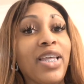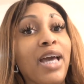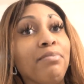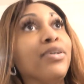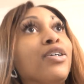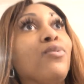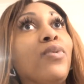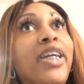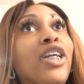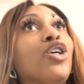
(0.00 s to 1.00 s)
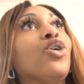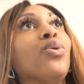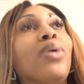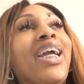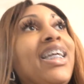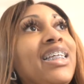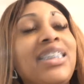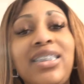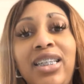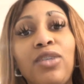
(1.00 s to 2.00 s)
That book went
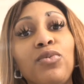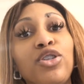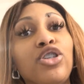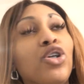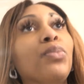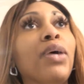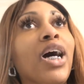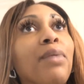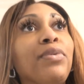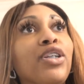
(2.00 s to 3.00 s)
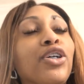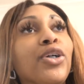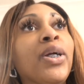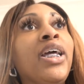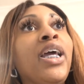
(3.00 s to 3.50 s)
crazy. It was so popular.